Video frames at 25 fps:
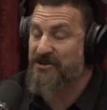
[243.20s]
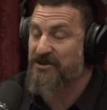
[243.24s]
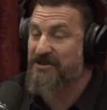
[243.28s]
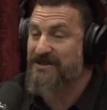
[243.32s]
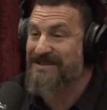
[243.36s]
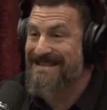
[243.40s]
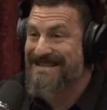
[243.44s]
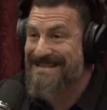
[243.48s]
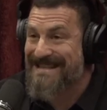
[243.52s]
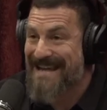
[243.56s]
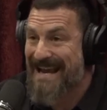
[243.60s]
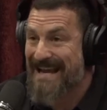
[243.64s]

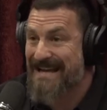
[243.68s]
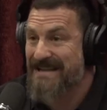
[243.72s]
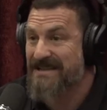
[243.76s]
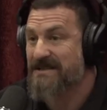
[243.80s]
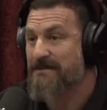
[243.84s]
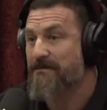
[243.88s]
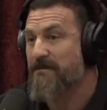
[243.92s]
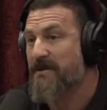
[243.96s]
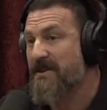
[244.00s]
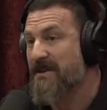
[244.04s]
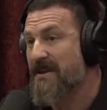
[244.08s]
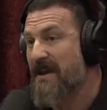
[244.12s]
just the
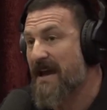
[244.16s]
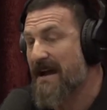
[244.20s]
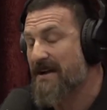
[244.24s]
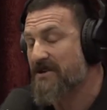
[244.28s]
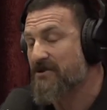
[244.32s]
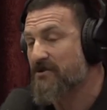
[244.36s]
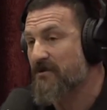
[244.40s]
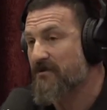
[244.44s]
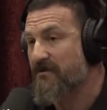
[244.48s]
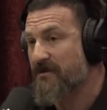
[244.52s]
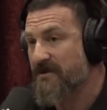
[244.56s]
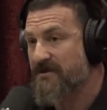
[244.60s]
taste, but the
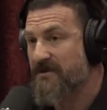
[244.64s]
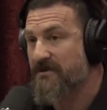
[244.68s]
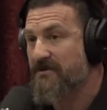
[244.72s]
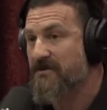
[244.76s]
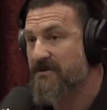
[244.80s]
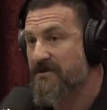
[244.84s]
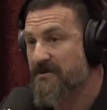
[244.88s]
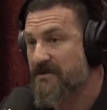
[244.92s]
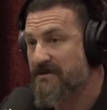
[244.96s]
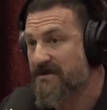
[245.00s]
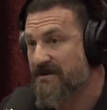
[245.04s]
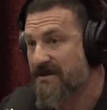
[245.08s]
actual
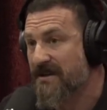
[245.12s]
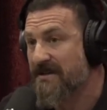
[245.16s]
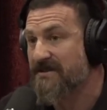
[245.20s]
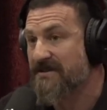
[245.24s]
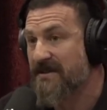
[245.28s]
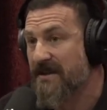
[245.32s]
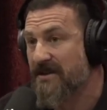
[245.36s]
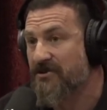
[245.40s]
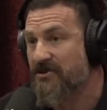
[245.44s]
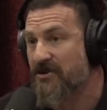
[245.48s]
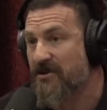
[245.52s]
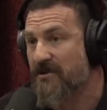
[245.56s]
physical
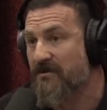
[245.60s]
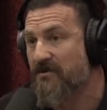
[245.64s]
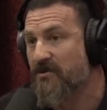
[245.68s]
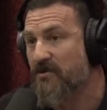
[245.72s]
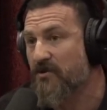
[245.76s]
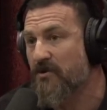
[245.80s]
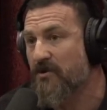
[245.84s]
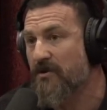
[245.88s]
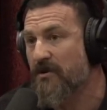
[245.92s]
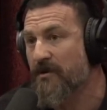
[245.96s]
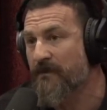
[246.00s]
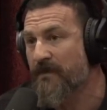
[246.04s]
sensation of
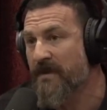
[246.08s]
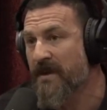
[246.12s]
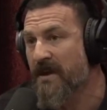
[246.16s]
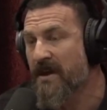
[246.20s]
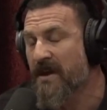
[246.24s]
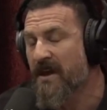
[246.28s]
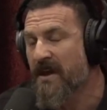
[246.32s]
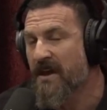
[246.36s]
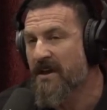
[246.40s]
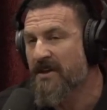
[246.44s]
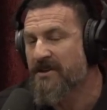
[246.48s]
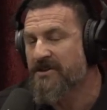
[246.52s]
cool. Mm.
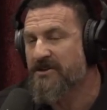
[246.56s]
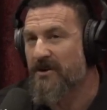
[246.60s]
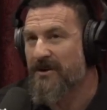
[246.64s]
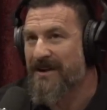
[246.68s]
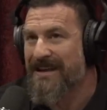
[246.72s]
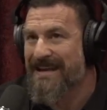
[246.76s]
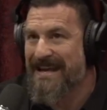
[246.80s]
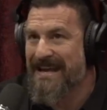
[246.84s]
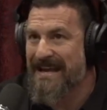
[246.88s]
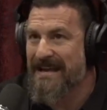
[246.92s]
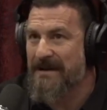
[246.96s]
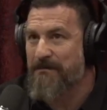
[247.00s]
So
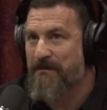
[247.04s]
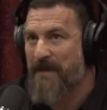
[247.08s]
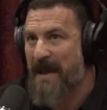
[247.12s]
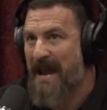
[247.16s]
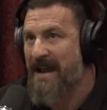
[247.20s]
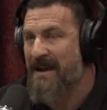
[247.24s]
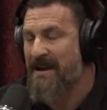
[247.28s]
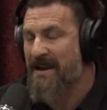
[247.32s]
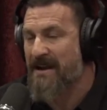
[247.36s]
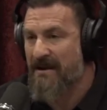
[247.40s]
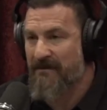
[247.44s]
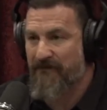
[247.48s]
heat,
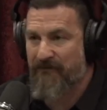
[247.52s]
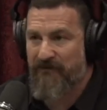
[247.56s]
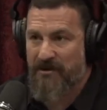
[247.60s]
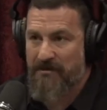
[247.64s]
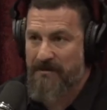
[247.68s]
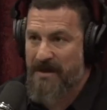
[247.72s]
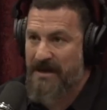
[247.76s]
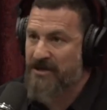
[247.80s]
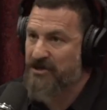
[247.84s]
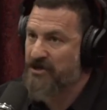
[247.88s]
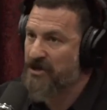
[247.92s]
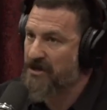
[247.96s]
pain, and
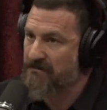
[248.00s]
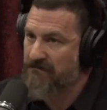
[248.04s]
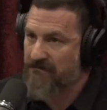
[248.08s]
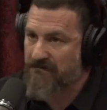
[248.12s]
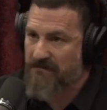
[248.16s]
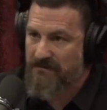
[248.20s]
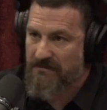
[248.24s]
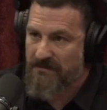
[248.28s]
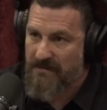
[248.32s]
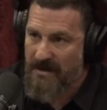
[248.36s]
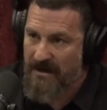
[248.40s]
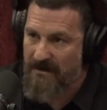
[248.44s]
inflammation
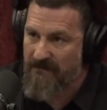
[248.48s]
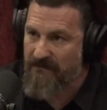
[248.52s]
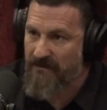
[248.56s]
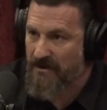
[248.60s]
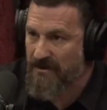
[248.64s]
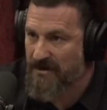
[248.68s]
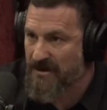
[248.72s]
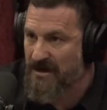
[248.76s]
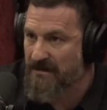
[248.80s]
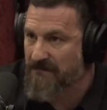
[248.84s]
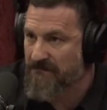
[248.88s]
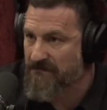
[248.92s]
kind of
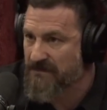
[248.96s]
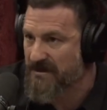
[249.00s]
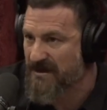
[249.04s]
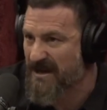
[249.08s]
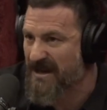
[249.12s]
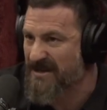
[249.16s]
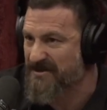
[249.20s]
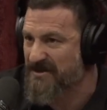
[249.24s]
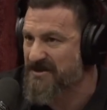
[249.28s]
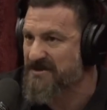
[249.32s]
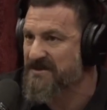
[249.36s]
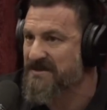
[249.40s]
are c-
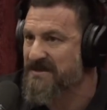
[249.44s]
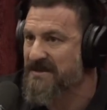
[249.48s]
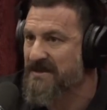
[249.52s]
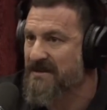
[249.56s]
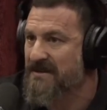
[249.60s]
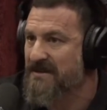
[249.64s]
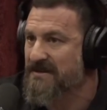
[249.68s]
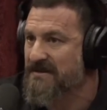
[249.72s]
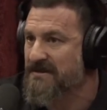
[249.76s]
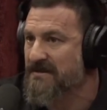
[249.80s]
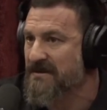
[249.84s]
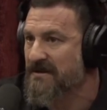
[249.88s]
cousins
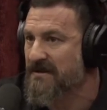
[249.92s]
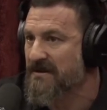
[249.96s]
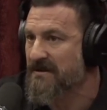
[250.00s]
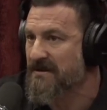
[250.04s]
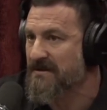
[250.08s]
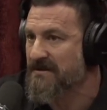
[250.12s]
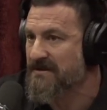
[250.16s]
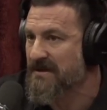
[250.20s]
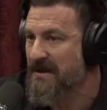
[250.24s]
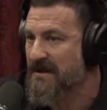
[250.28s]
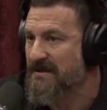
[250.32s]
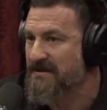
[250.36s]
in this in
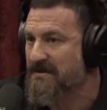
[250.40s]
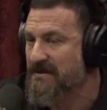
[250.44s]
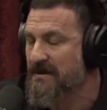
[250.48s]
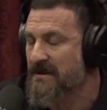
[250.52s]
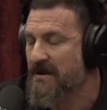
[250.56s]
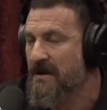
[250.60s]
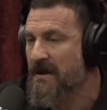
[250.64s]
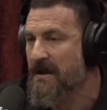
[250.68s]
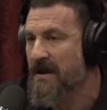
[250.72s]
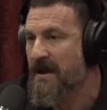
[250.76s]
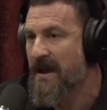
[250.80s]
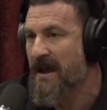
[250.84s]
this sense,
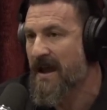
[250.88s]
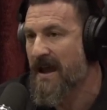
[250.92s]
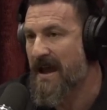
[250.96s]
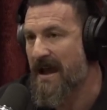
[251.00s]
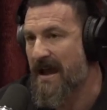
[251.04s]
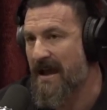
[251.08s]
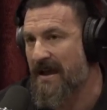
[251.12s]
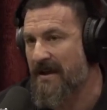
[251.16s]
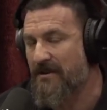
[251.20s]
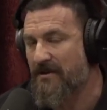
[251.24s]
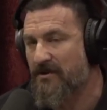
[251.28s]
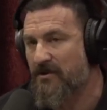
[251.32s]

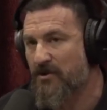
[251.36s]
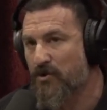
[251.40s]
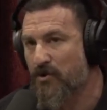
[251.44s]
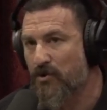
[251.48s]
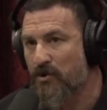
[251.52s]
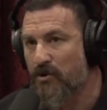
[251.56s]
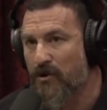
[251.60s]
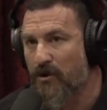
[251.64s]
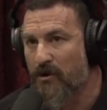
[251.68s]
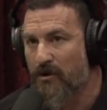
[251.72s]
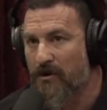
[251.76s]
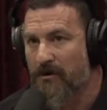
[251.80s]
and
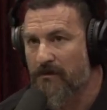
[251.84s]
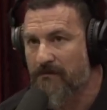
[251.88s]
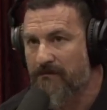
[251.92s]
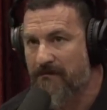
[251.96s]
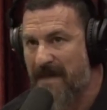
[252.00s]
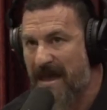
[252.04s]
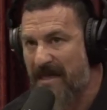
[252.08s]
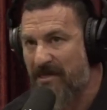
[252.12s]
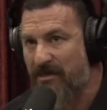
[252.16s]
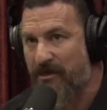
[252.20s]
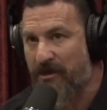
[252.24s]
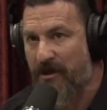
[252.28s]
cool,
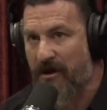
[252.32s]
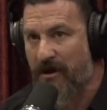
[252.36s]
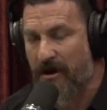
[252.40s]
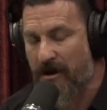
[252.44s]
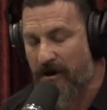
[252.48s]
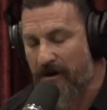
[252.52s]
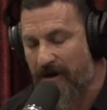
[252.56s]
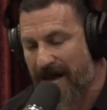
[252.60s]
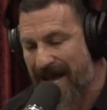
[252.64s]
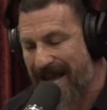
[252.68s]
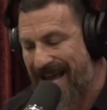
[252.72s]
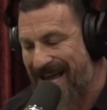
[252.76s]

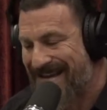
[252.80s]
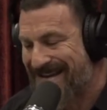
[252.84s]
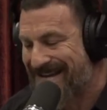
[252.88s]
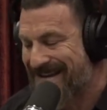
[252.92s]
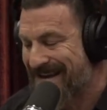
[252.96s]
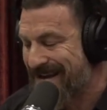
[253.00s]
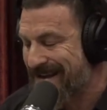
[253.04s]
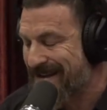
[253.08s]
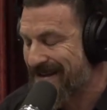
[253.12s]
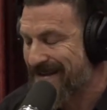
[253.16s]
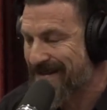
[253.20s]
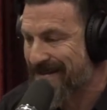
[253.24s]
menthol, and
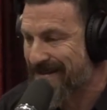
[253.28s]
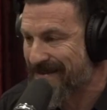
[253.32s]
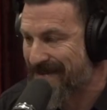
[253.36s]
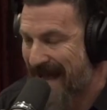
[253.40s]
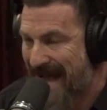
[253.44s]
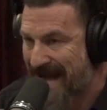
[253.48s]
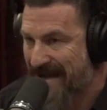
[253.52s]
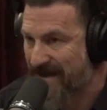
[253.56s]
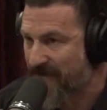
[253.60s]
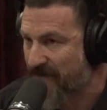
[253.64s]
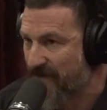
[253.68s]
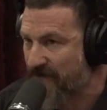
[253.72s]

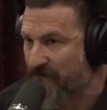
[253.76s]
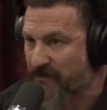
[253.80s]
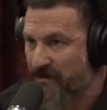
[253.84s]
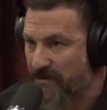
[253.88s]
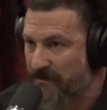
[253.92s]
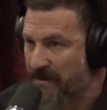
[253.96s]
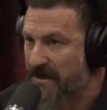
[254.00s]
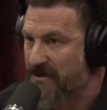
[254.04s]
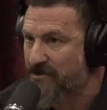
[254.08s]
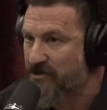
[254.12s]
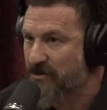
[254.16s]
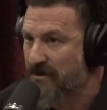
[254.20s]
lack of
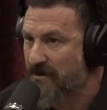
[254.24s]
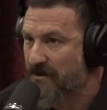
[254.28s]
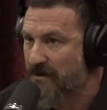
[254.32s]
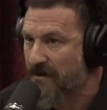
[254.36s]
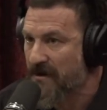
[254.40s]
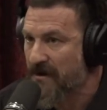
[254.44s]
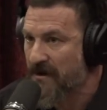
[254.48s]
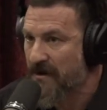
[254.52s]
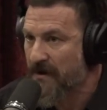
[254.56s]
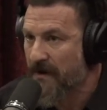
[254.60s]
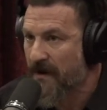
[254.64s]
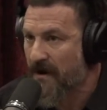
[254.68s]
inflammation
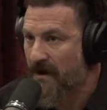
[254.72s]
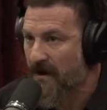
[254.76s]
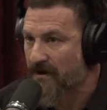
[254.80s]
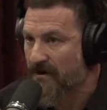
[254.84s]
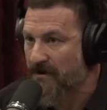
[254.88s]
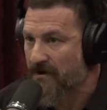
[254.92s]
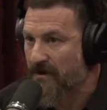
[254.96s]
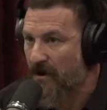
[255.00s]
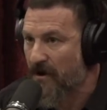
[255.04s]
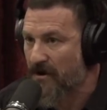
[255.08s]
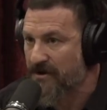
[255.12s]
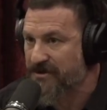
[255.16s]

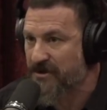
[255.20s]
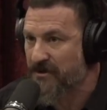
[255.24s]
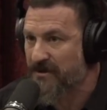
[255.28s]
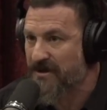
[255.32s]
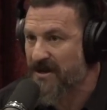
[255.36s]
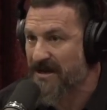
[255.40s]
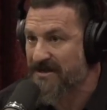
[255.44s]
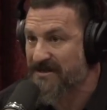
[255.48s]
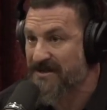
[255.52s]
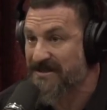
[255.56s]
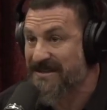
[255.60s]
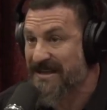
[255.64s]
are also
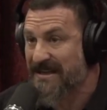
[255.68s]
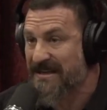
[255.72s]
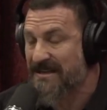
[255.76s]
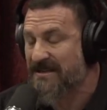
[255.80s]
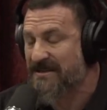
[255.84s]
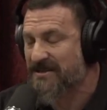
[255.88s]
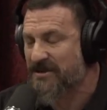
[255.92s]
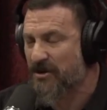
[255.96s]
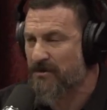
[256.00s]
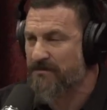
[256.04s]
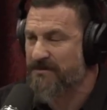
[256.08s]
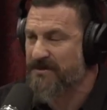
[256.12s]
cousins
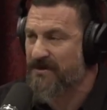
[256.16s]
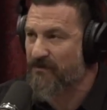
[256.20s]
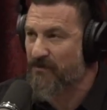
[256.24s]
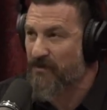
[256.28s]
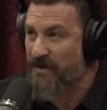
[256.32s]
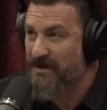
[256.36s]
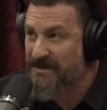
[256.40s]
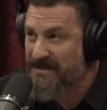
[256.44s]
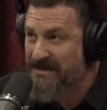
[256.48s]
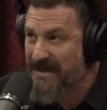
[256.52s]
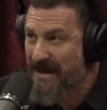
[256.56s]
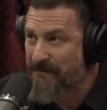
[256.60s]
in terms of
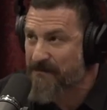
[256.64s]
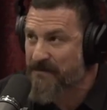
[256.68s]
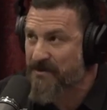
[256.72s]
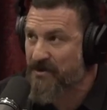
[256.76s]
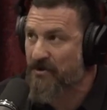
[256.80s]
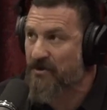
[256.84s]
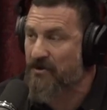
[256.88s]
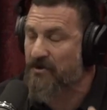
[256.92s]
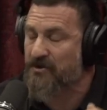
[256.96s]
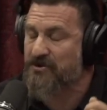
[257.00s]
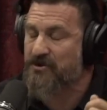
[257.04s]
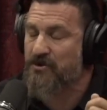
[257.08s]

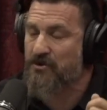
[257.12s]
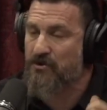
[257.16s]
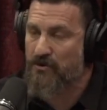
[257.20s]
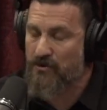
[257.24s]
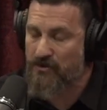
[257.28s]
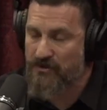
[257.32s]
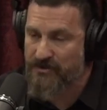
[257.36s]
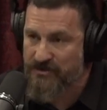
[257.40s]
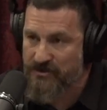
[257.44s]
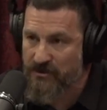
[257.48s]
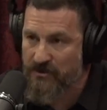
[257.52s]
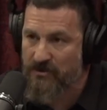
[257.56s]
receptors,
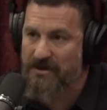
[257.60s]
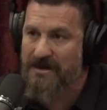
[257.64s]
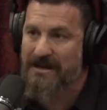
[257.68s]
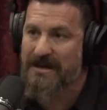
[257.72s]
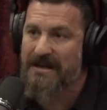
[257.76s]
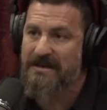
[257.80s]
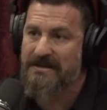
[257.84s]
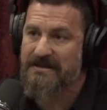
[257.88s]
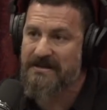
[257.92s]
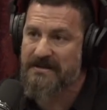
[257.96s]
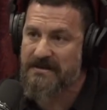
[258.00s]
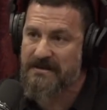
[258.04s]
neural
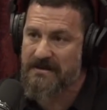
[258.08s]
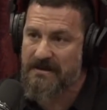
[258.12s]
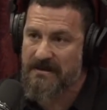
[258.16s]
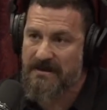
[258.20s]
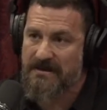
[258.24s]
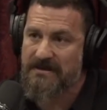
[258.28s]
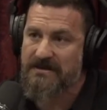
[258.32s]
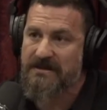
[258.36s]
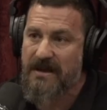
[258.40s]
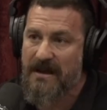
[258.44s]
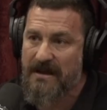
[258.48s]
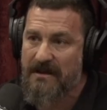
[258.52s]
circuits,
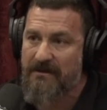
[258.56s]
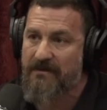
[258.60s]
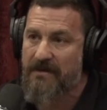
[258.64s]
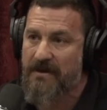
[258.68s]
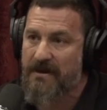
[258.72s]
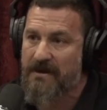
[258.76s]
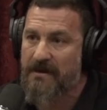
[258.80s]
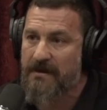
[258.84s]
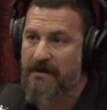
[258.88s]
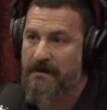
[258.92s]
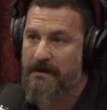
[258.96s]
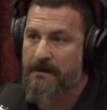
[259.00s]
this kind of
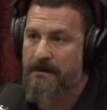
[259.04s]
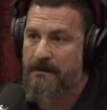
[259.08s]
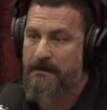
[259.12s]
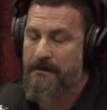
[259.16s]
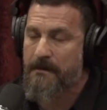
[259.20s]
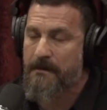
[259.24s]
thing. So can